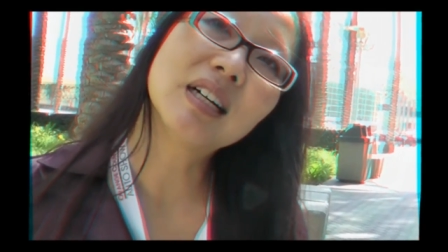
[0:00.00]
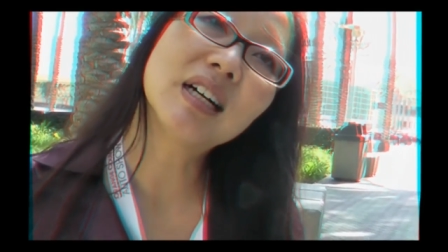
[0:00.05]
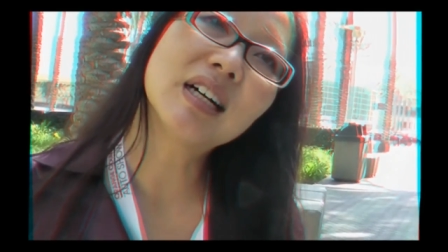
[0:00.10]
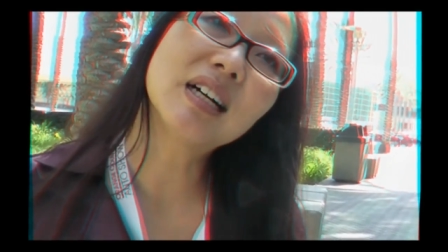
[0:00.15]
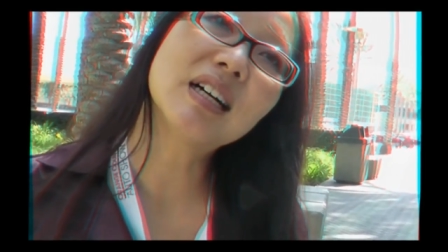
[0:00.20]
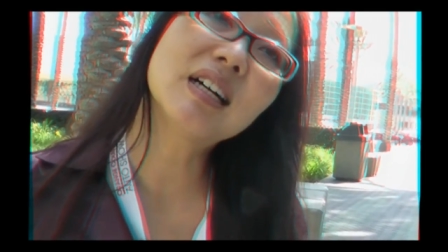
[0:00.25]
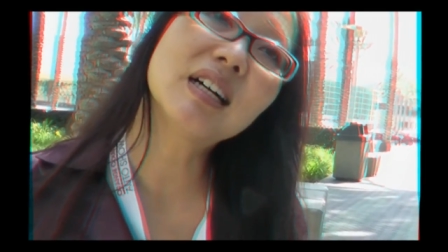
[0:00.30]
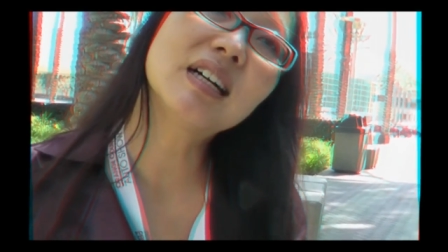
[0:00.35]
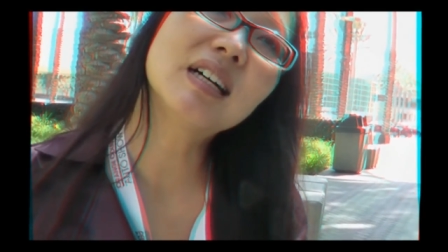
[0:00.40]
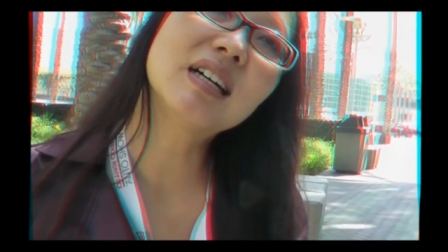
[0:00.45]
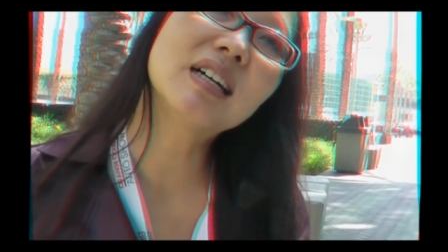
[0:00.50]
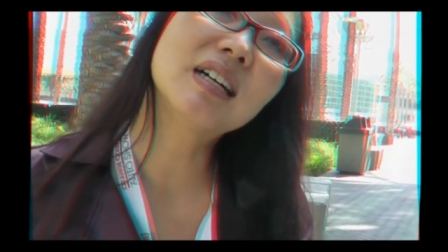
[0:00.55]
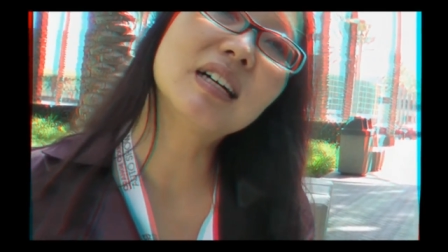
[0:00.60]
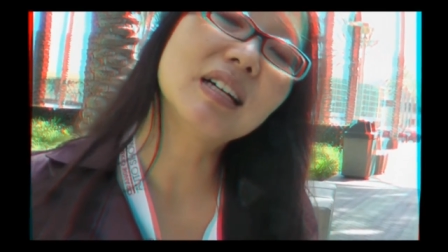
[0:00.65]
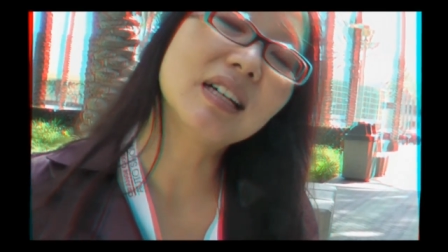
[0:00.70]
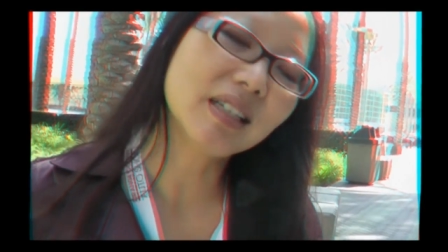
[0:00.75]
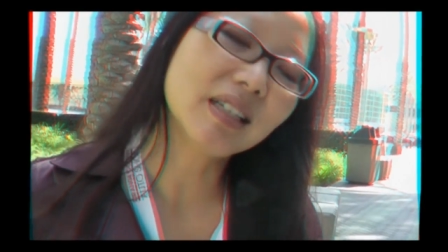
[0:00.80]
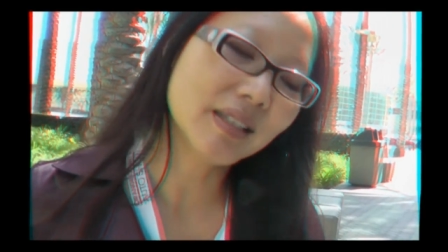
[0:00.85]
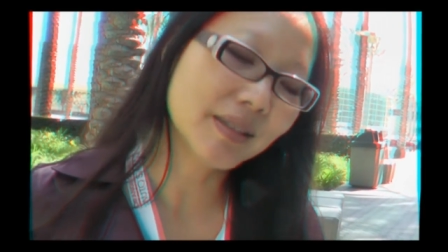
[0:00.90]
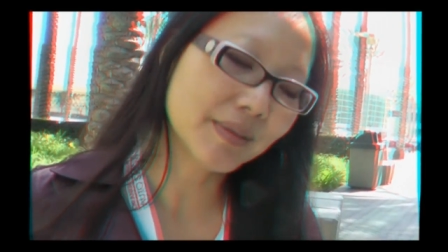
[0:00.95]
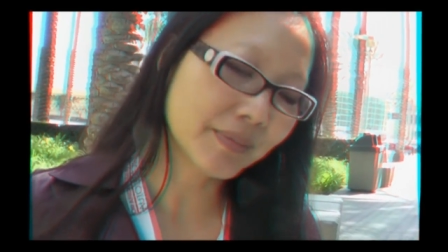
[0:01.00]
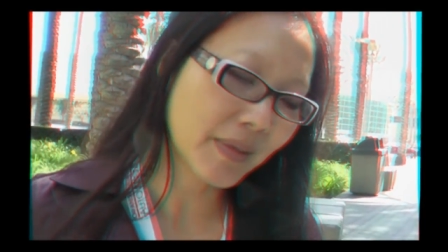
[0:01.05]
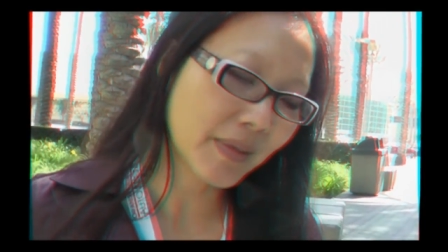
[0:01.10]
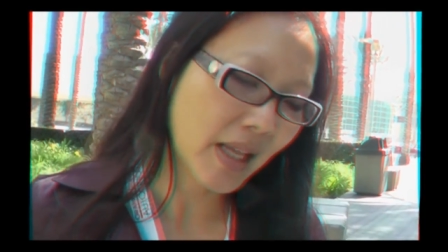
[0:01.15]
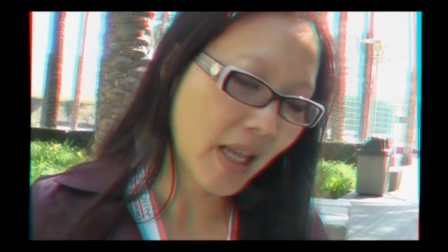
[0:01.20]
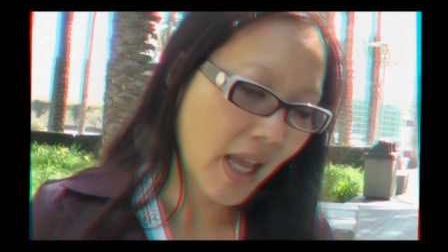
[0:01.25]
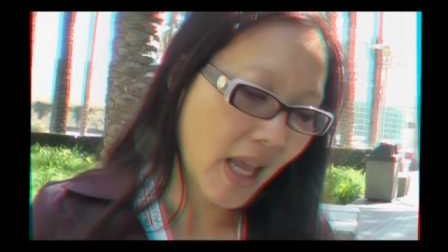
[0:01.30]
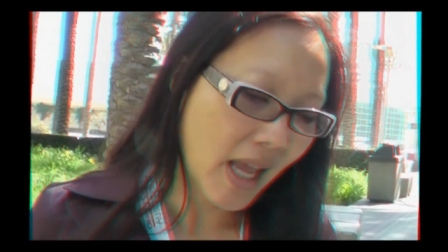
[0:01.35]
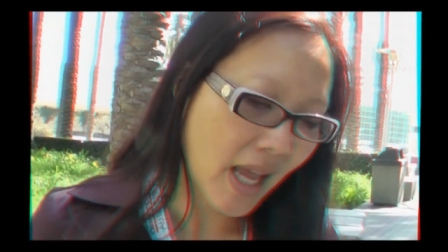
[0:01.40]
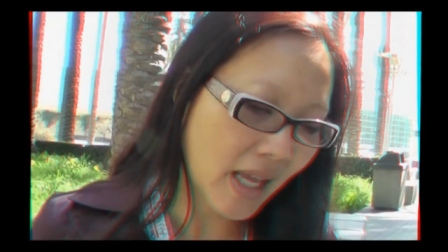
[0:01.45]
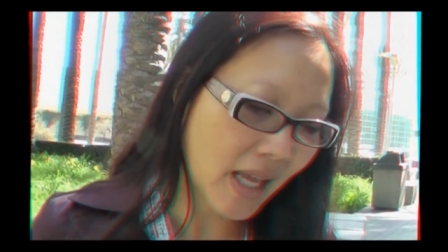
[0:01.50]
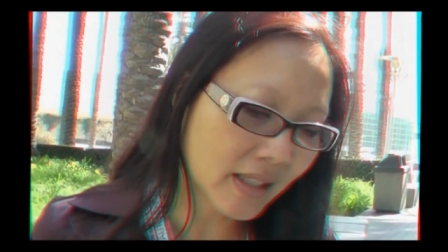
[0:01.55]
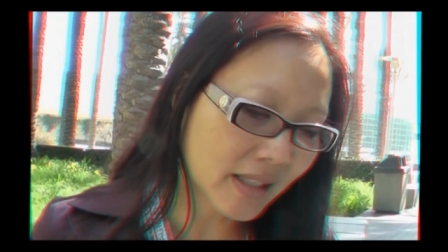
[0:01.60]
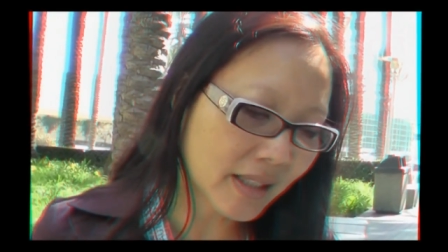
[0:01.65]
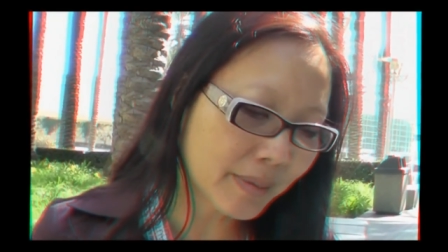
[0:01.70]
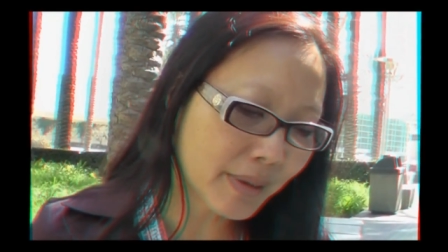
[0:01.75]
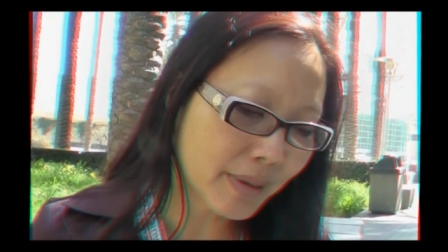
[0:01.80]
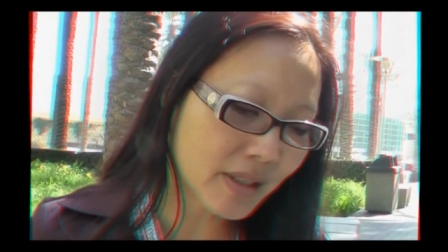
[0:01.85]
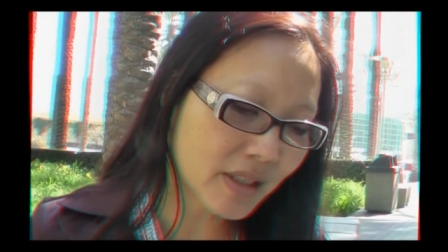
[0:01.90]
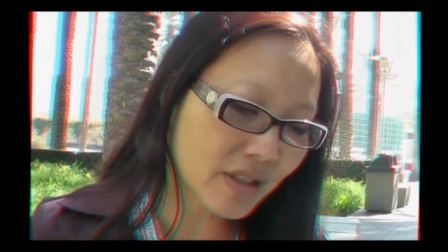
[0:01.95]
Ah and
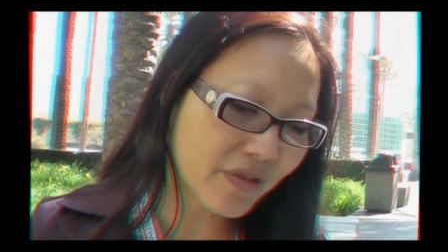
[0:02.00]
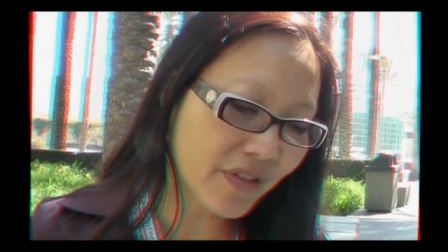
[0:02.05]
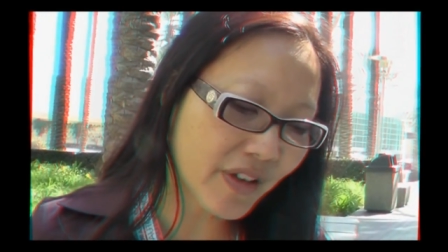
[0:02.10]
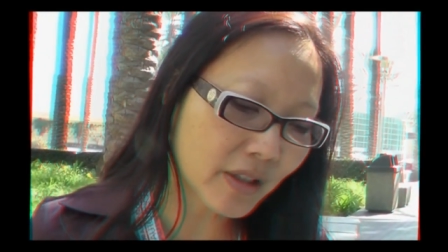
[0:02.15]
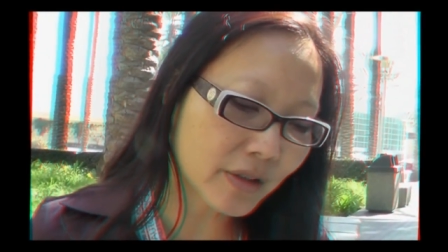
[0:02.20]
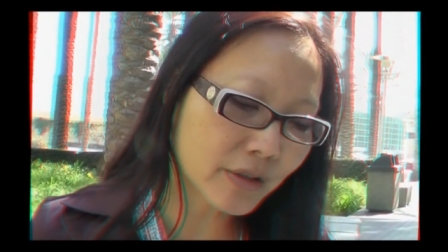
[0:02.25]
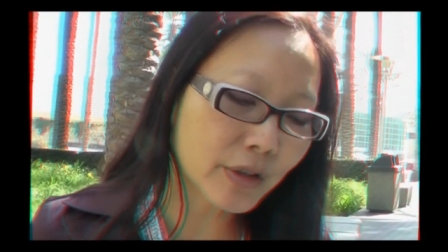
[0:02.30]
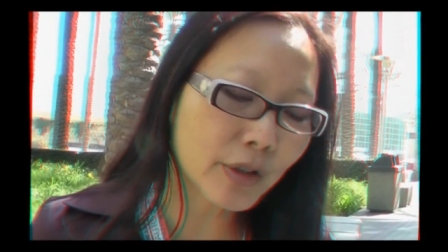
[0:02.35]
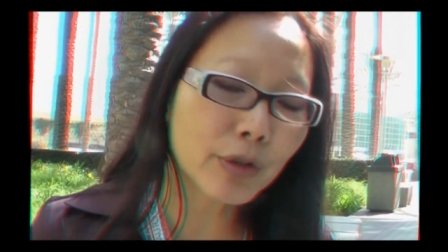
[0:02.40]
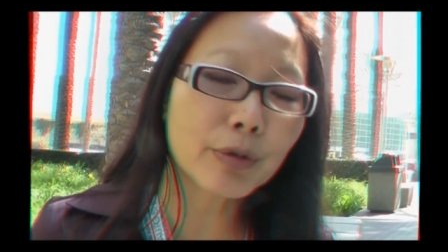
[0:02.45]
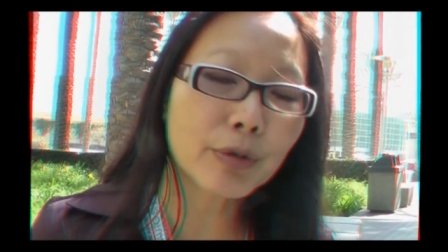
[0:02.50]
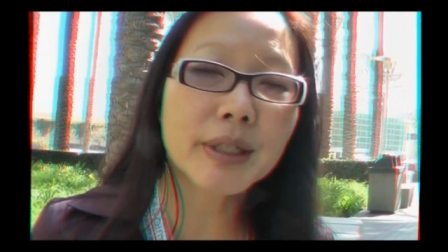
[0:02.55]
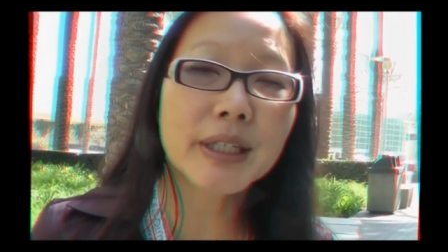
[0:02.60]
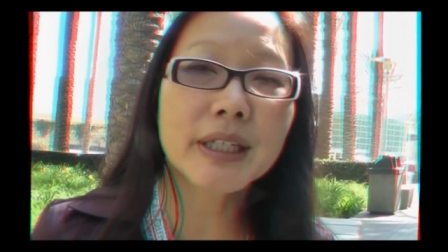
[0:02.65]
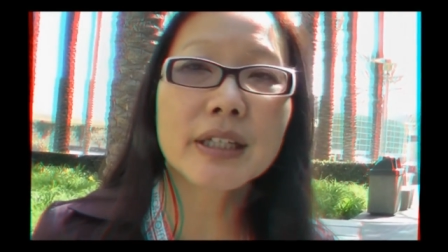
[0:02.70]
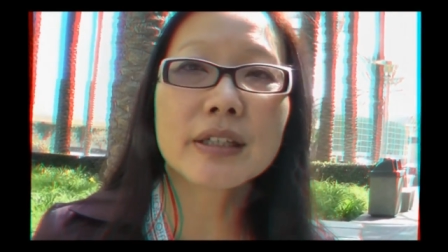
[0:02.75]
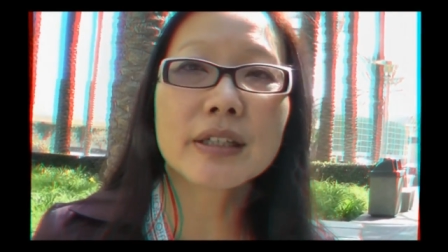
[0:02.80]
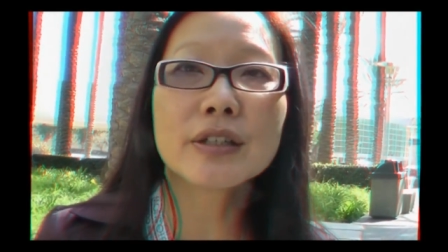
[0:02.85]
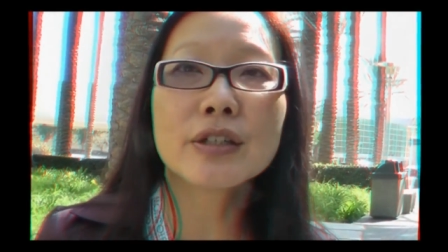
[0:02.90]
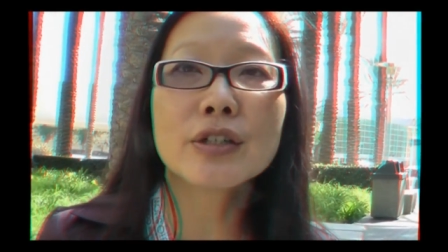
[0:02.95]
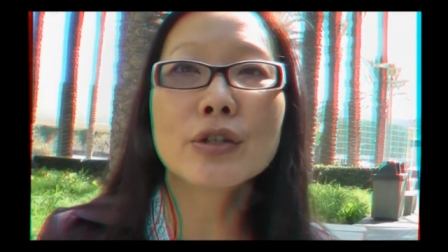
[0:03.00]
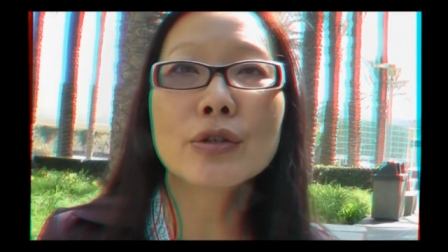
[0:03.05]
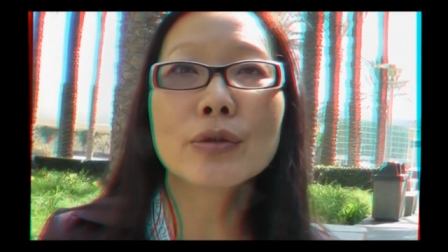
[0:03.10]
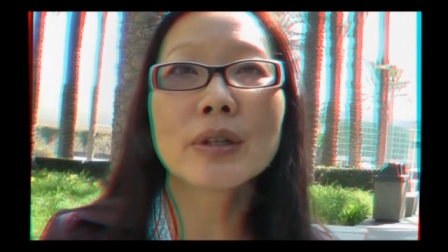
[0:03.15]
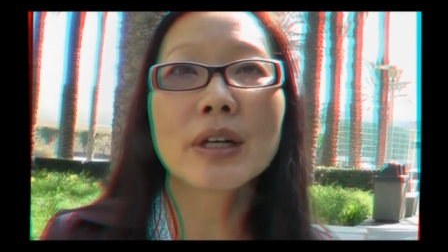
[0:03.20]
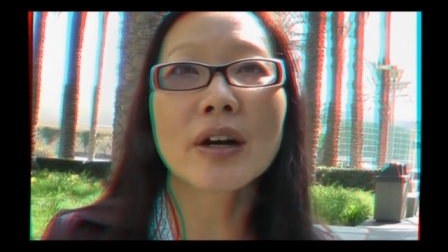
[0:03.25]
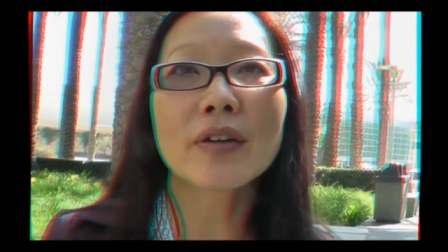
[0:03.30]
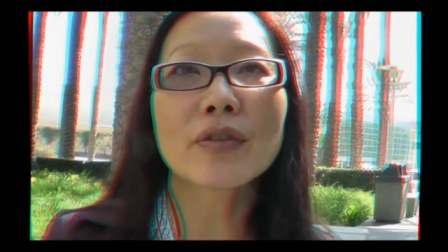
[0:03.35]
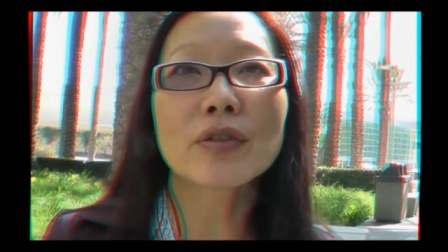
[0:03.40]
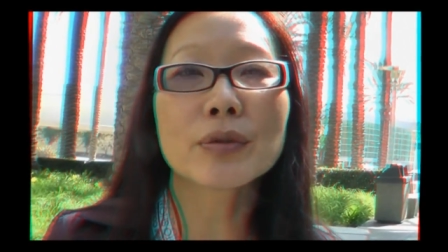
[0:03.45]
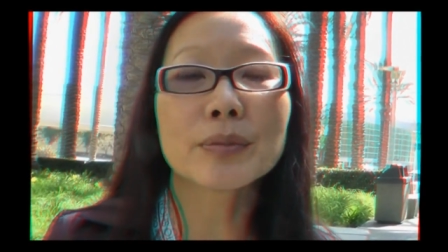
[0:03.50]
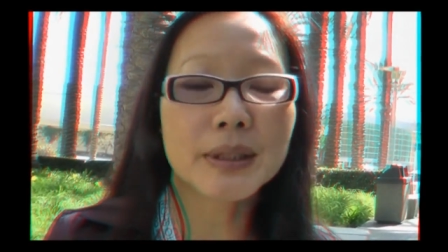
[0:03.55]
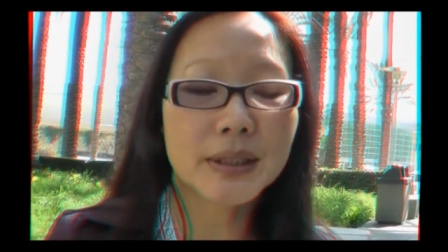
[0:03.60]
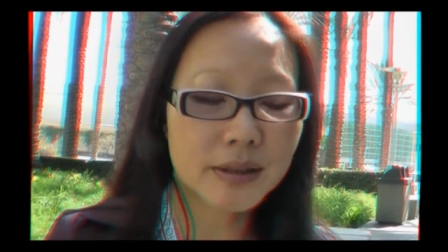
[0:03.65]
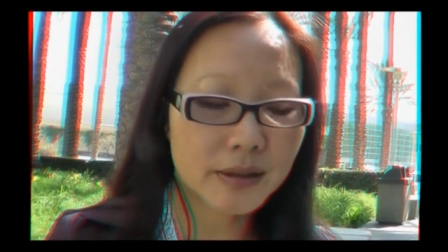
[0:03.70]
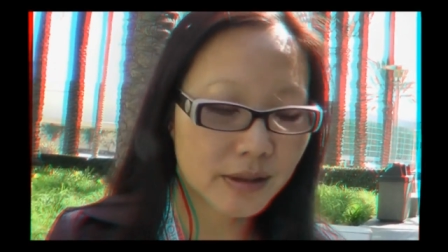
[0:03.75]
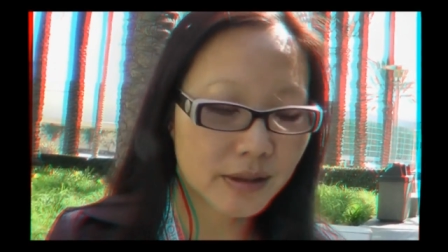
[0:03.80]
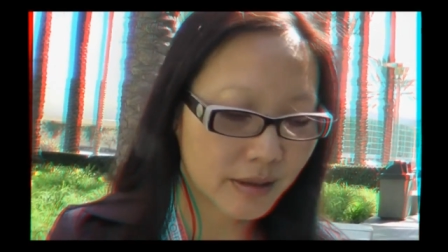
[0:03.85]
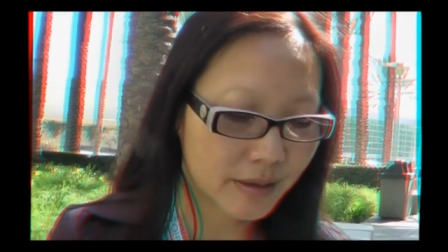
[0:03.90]
Libyans fail to agree, new government.